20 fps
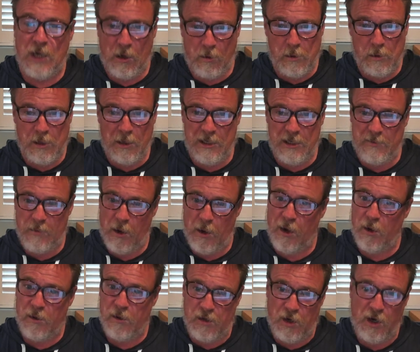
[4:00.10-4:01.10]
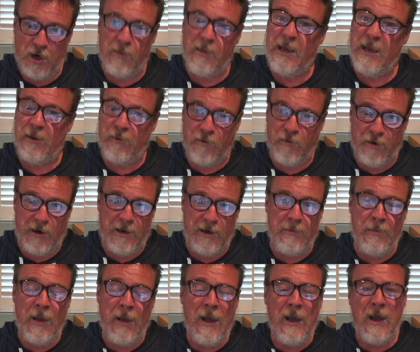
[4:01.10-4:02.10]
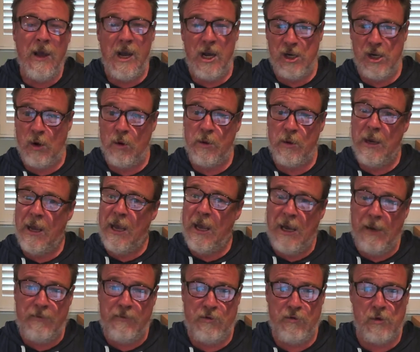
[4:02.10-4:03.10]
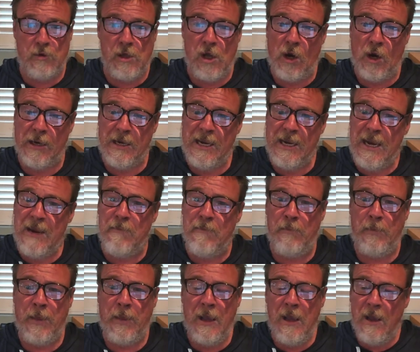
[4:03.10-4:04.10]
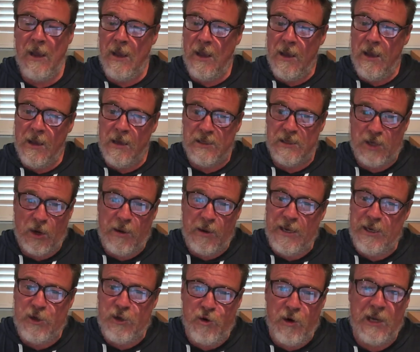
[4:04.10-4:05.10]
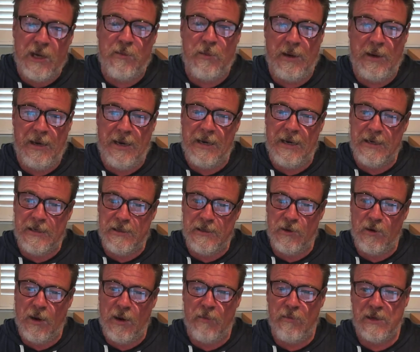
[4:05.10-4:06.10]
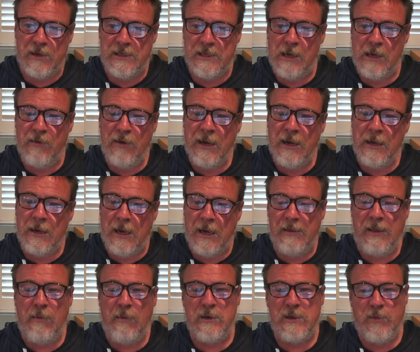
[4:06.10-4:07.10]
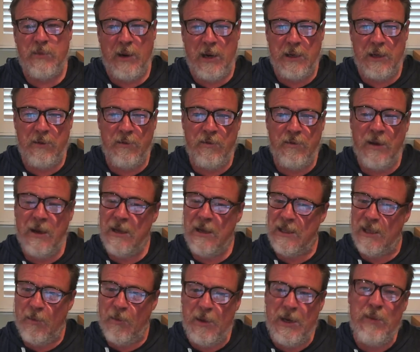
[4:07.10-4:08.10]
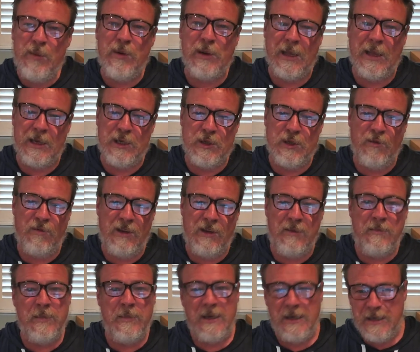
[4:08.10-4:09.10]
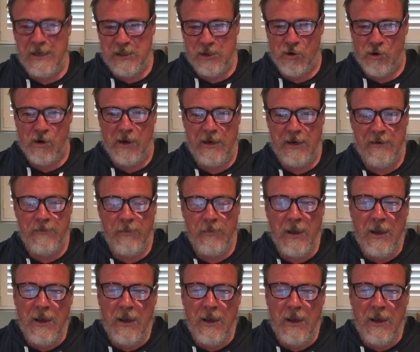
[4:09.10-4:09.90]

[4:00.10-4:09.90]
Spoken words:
I will lose my autonomy and freedom and I would have to rely on him. So he tricked me into receiving it, and that was part of the manipulation of him and his greed.